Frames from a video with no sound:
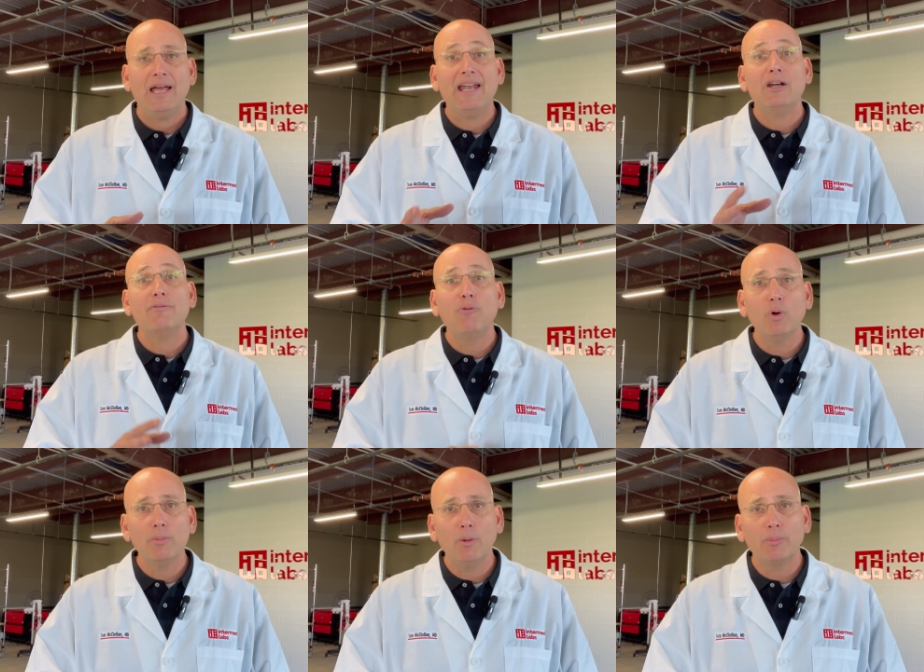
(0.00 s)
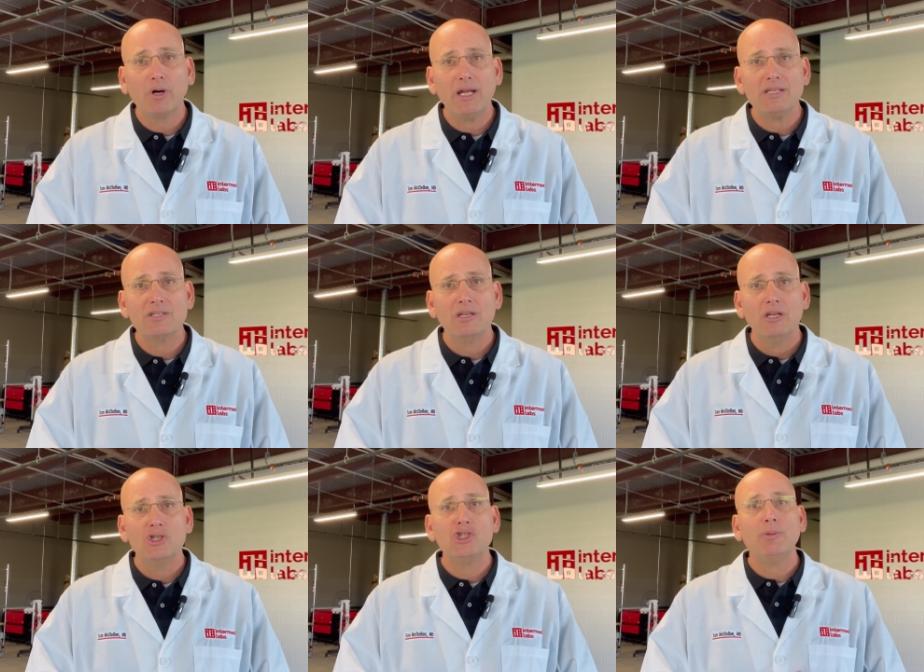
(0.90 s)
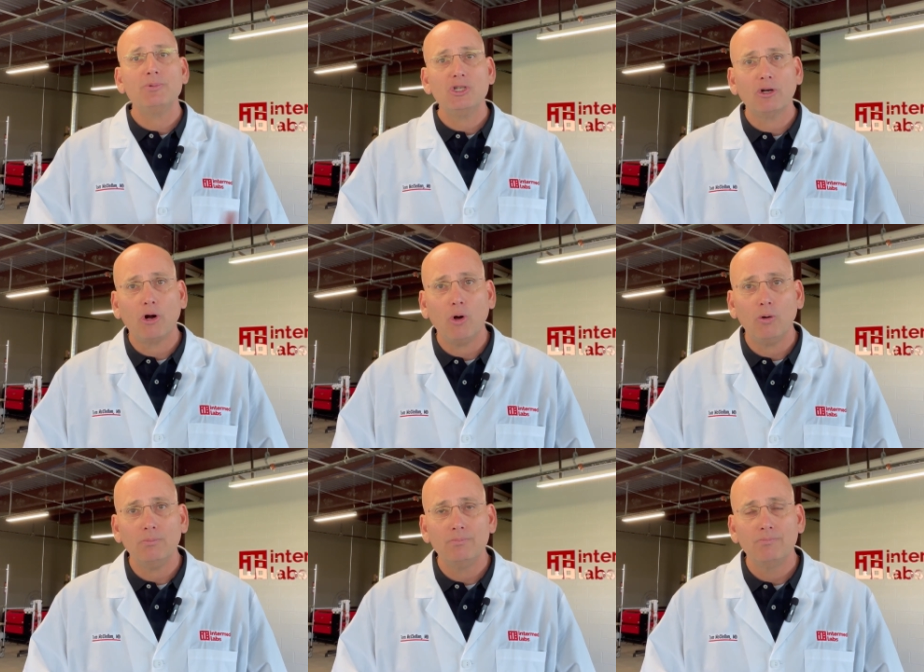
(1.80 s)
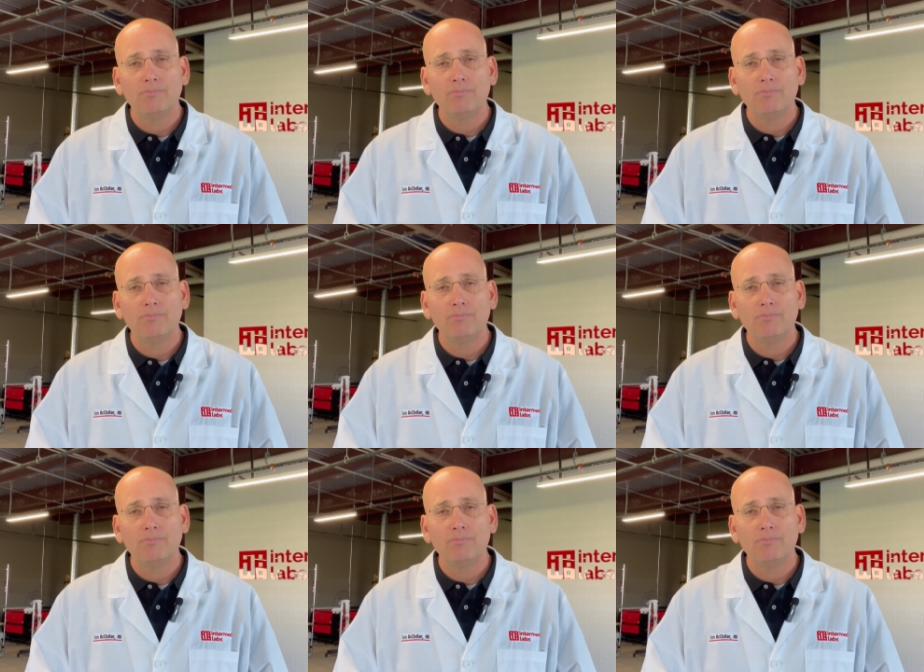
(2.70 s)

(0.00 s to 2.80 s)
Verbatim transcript: at an affordable price shipped to your home.